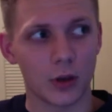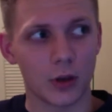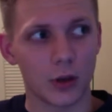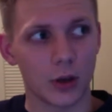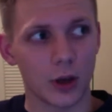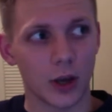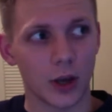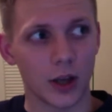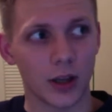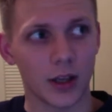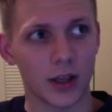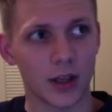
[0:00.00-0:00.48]

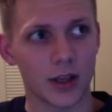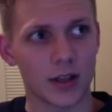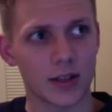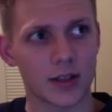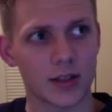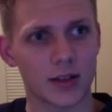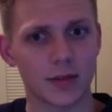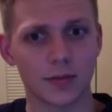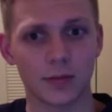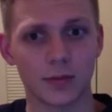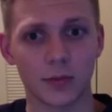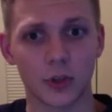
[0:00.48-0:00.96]
I
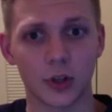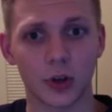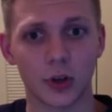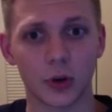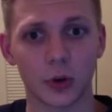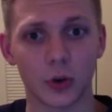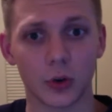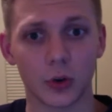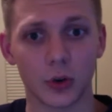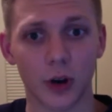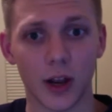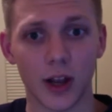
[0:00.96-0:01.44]
guess, you know,
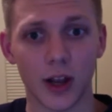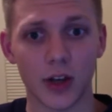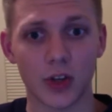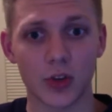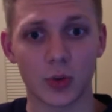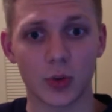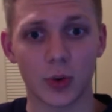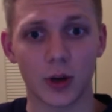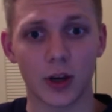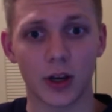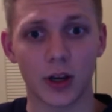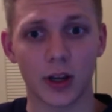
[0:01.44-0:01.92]

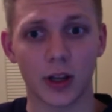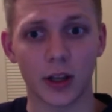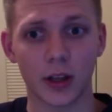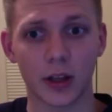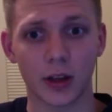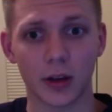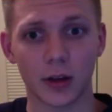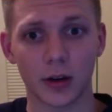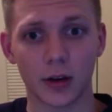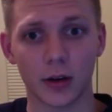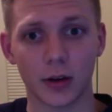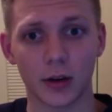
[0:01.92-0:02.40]
graduating
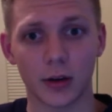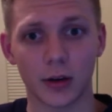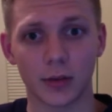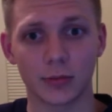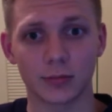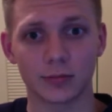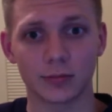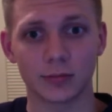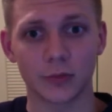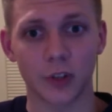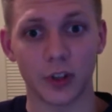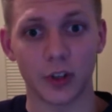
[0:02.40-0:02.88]

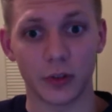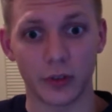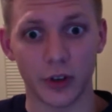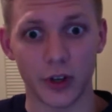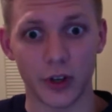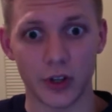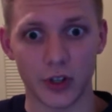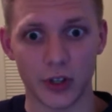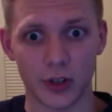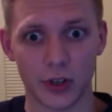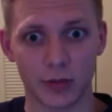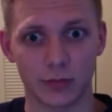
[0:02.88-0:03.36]

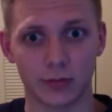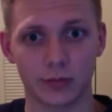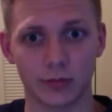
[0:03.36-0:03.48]
division.